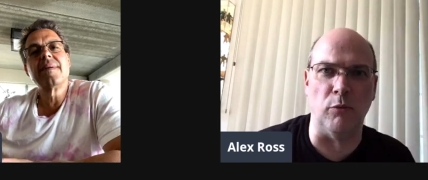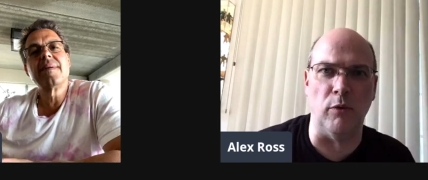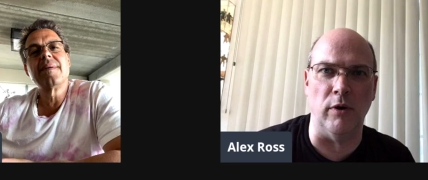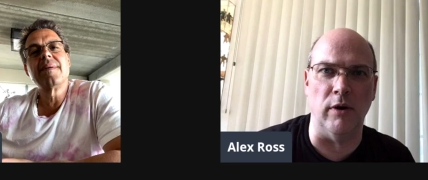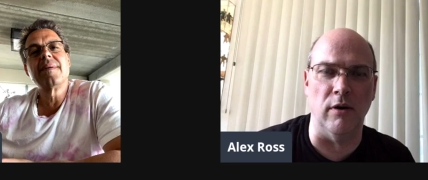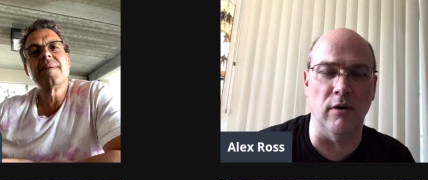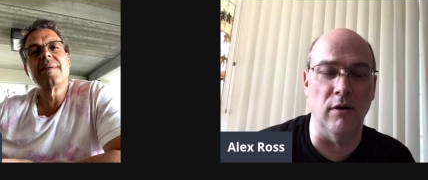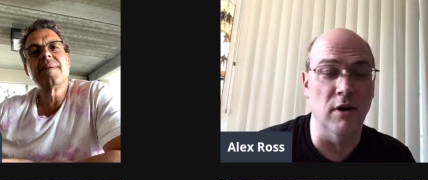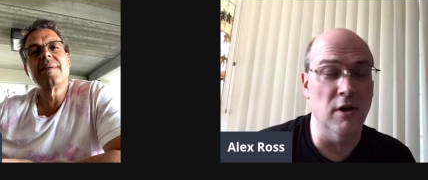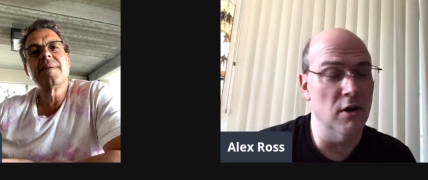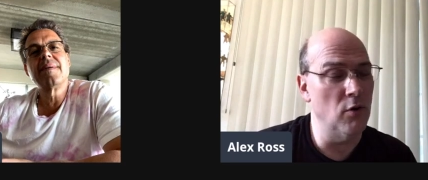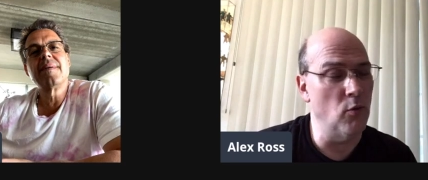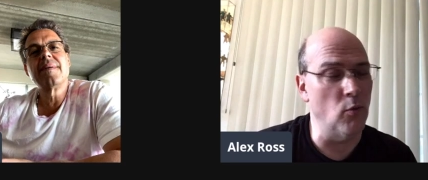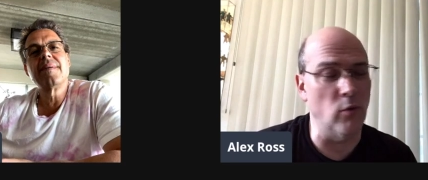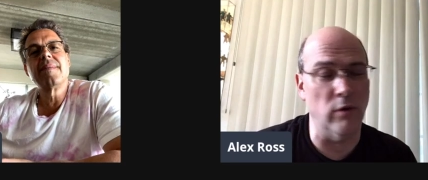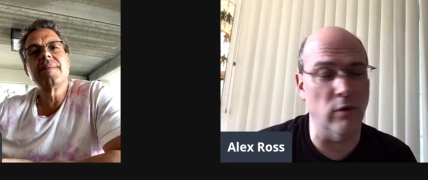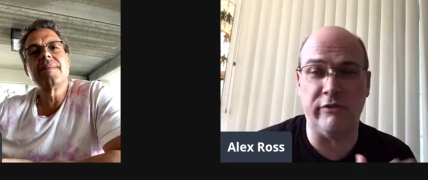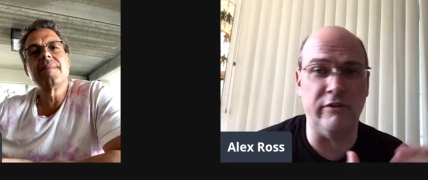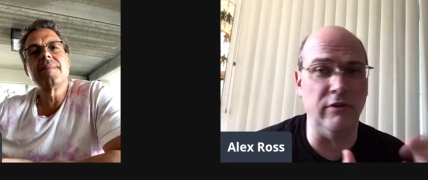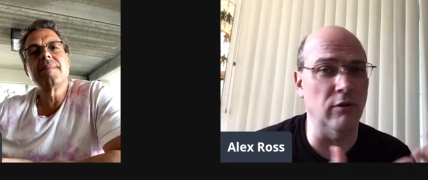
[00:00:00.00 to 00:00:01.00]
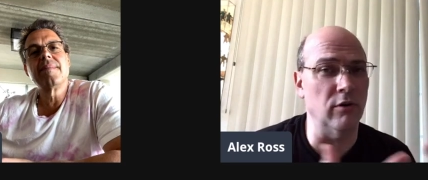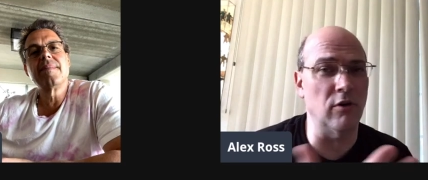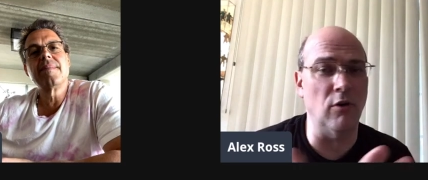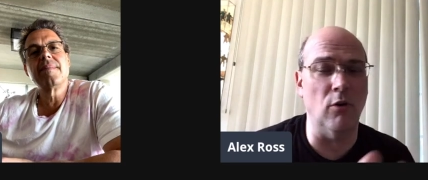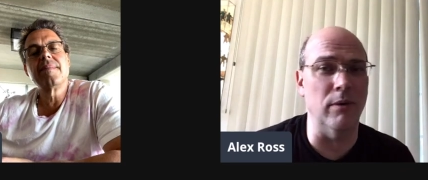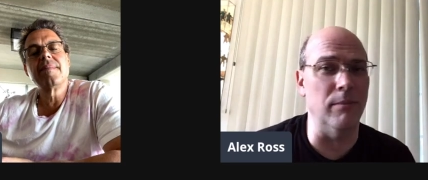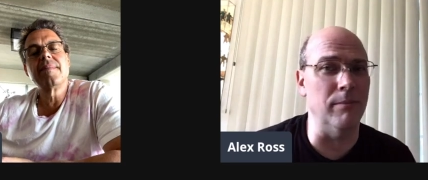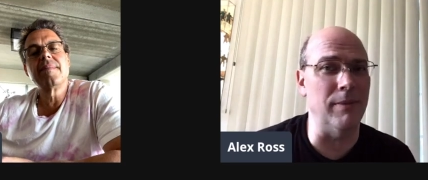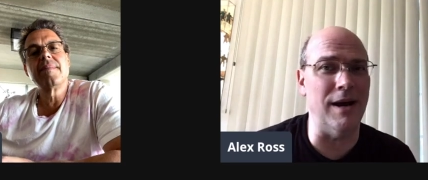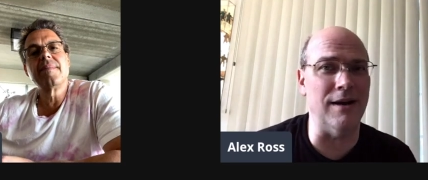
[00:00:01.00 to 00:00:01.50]
Speaker 1: where we're still
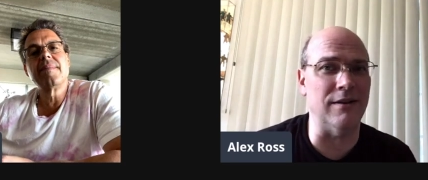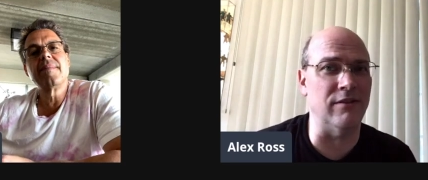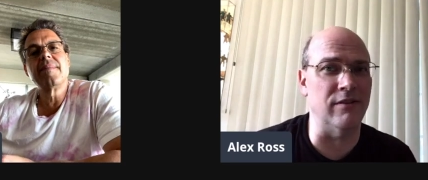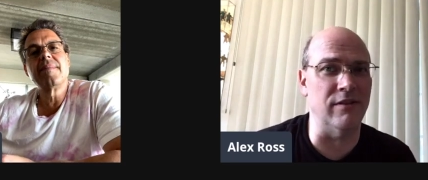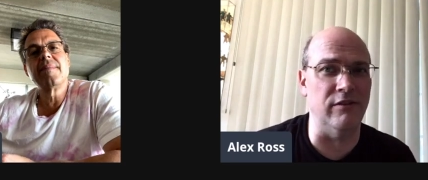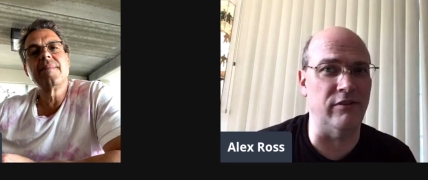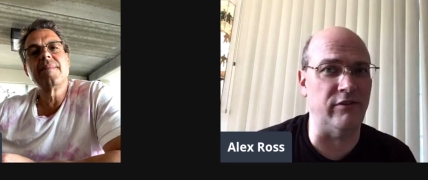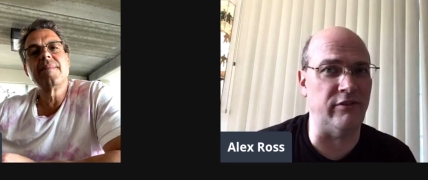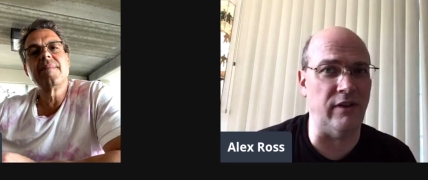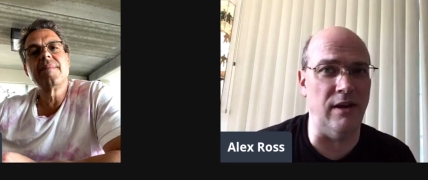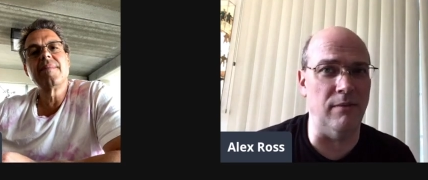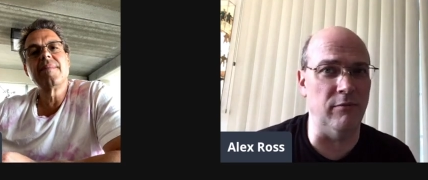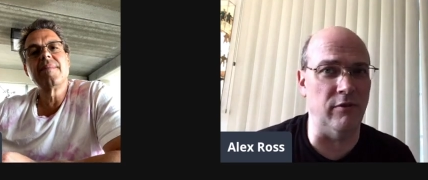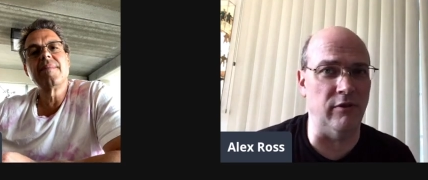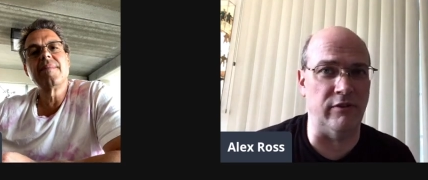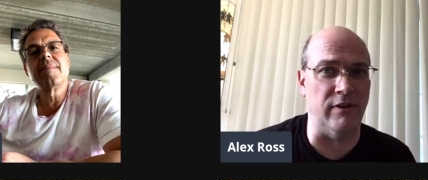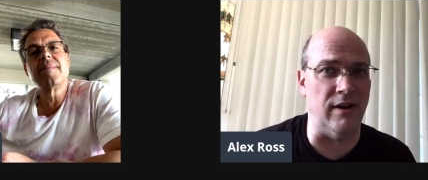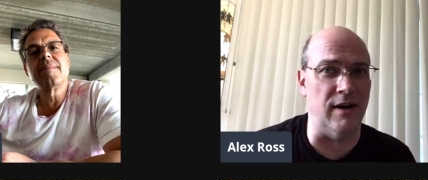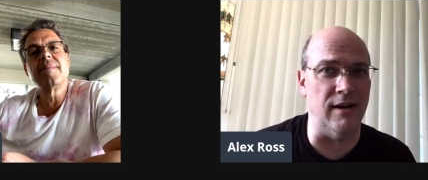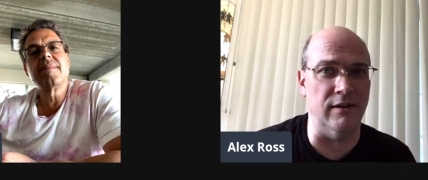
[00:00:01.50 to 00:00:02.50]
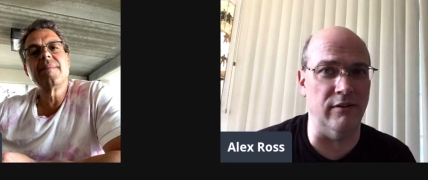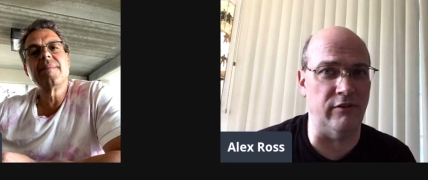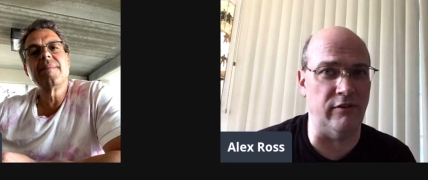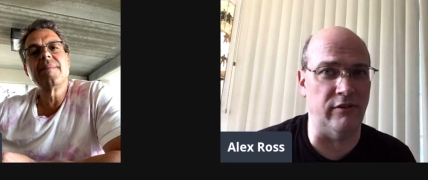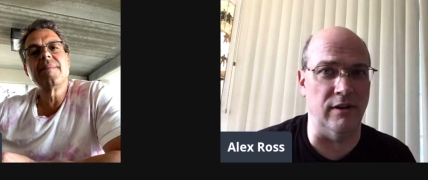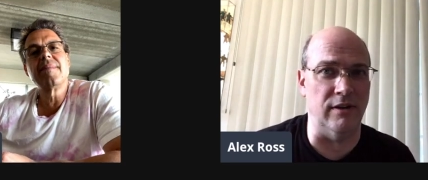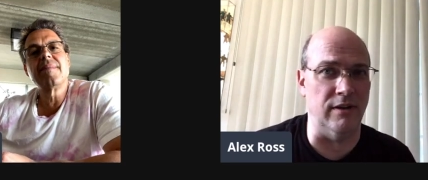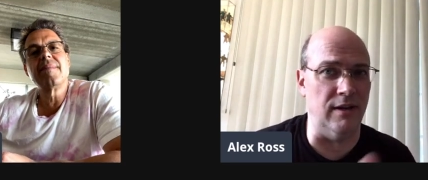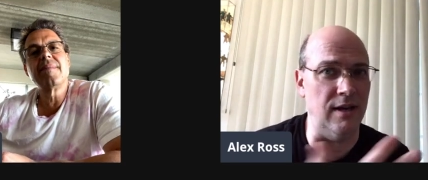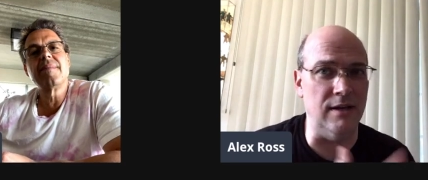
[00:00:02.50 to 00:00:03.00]
going back to these same designs
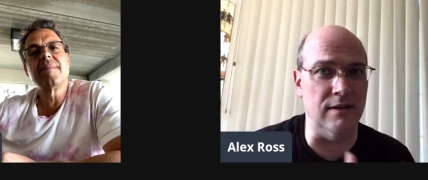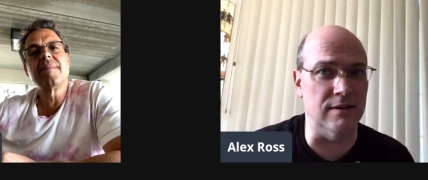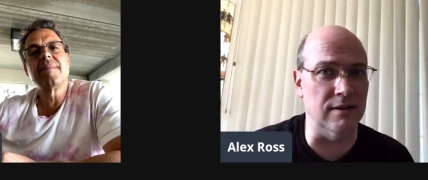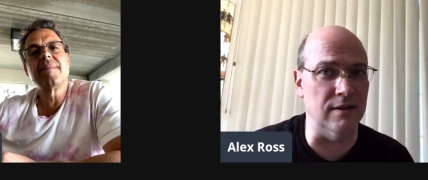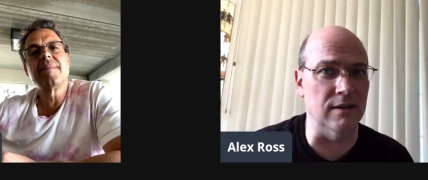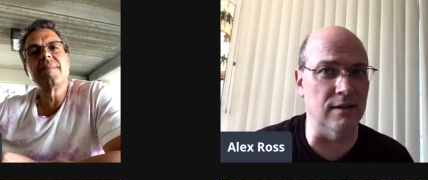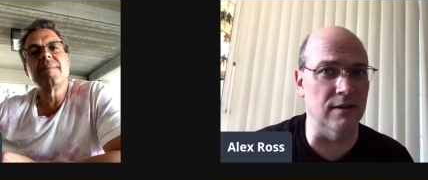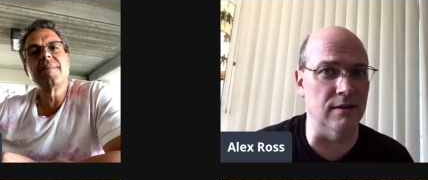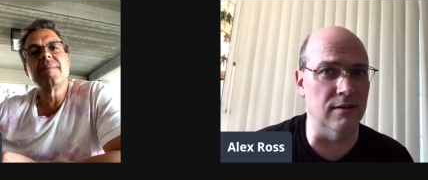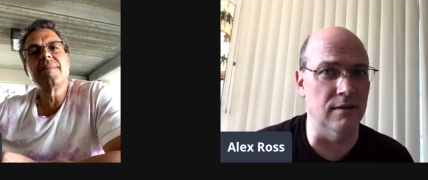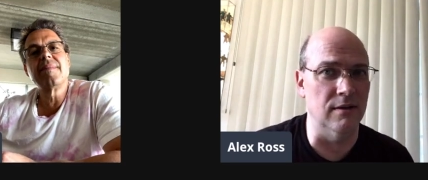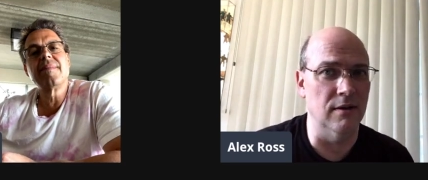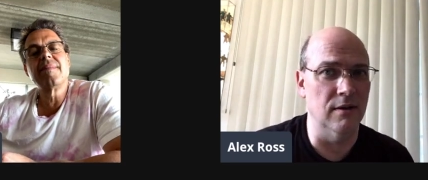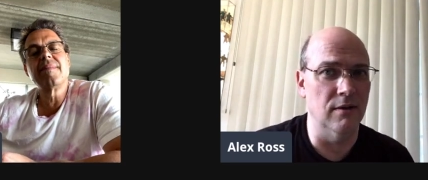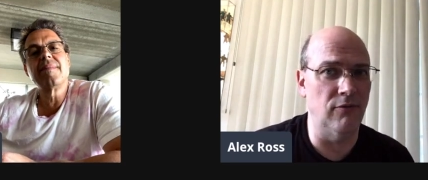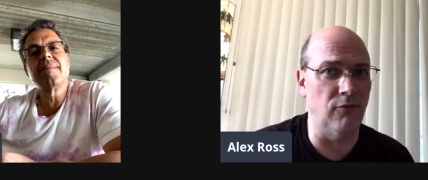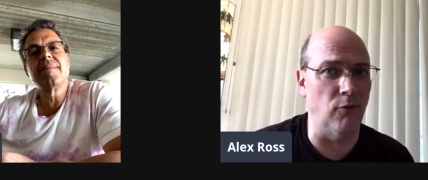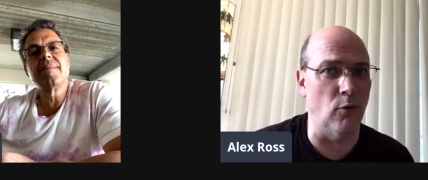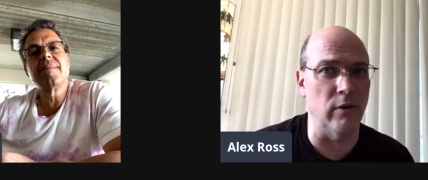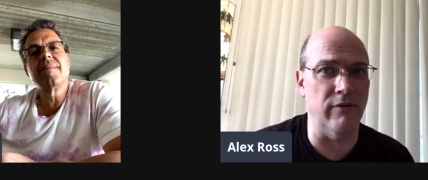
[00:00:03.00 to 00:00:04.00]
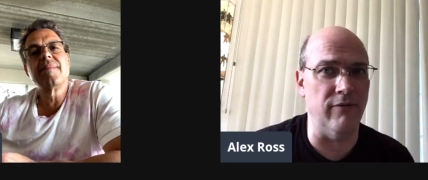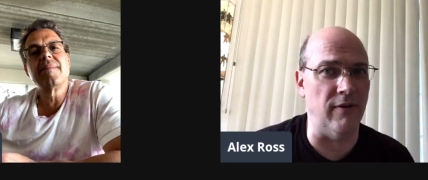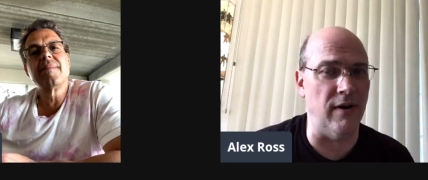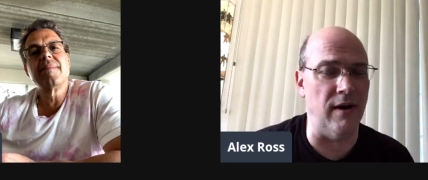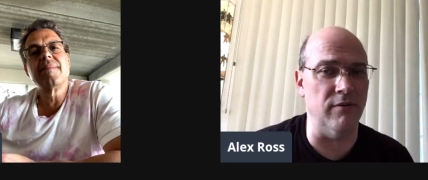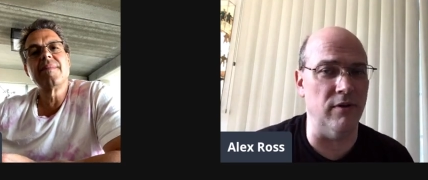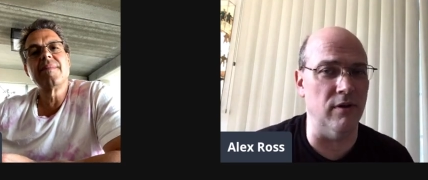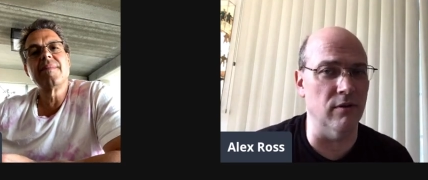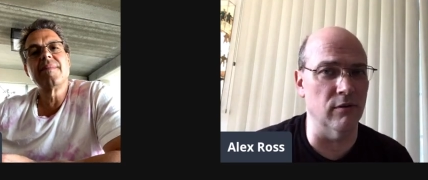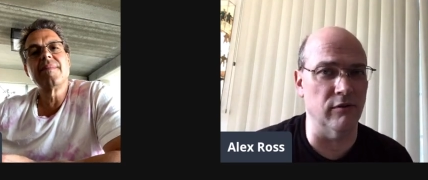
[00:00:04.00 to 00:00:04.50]
that he did
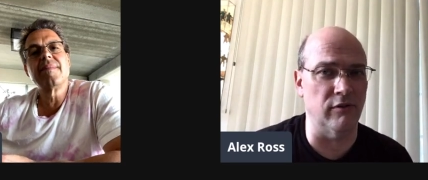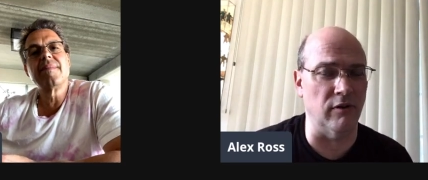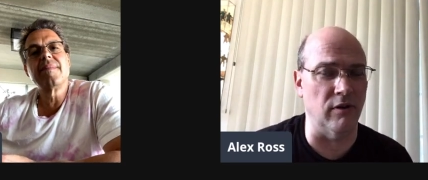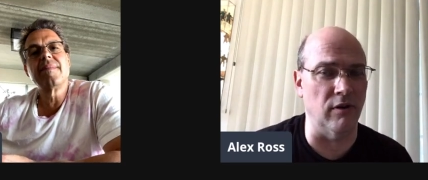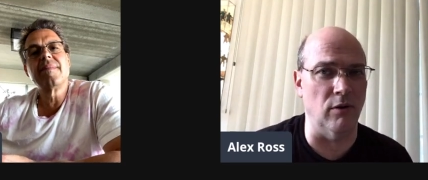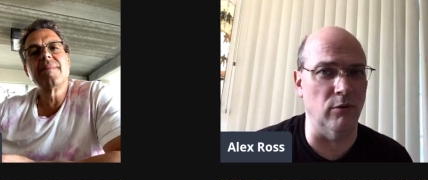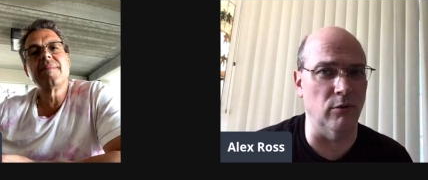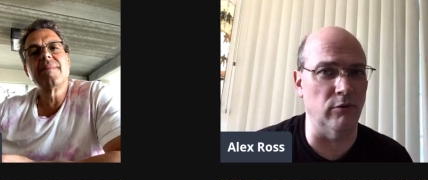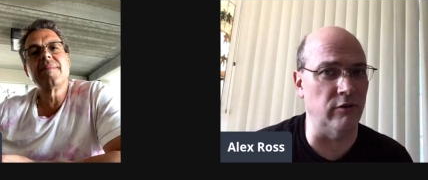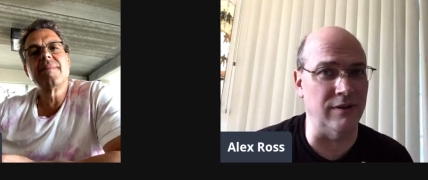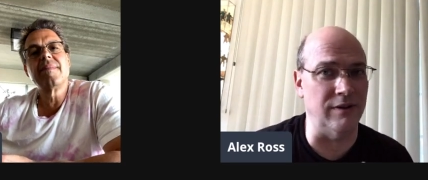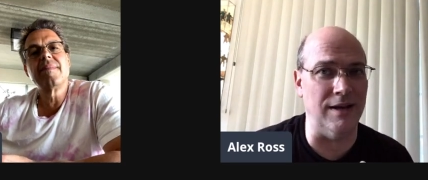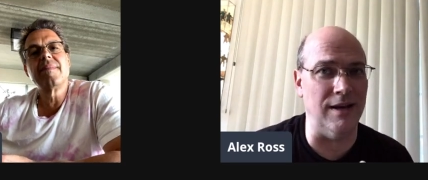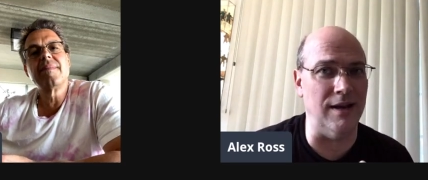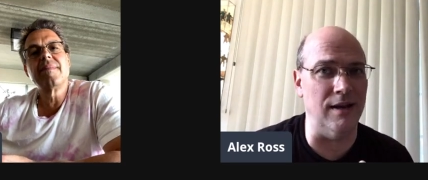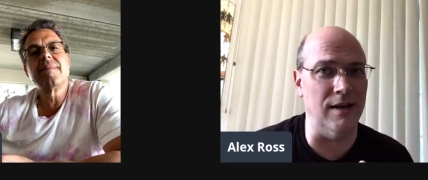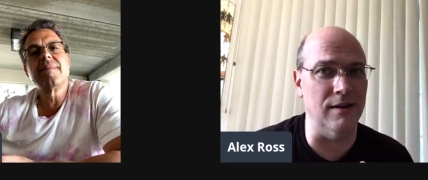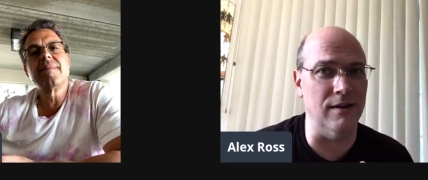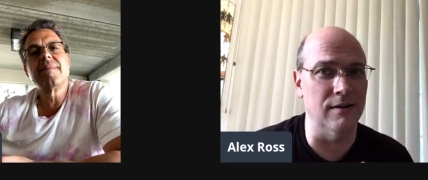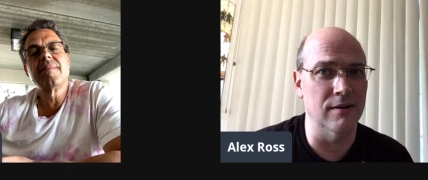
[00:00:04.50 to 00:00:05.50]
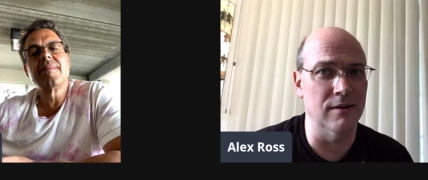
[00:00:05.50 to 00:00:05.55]
forty-five years ago today.